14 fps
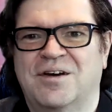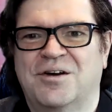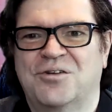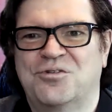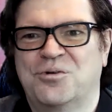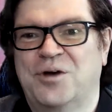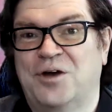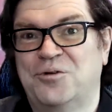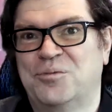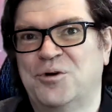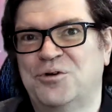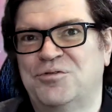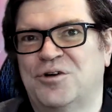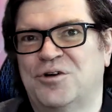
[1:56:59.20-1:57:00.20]
So we had a
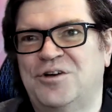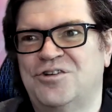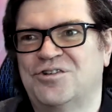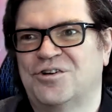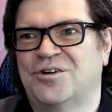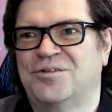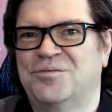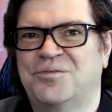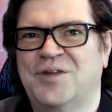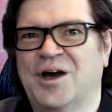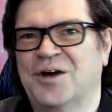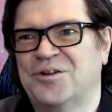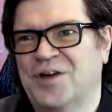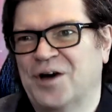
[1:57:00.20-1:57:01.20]
mode for integer.
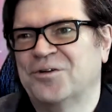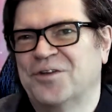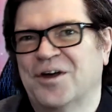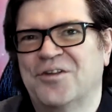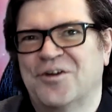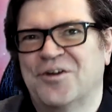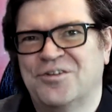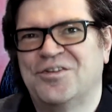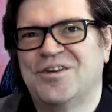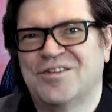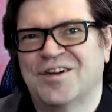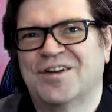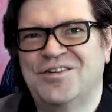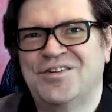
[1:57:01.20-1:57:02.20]
Now there are
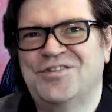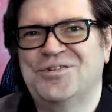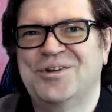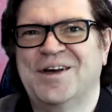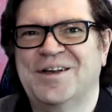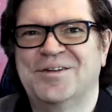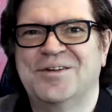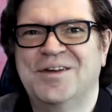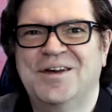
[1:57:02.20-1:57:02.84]
things like this too that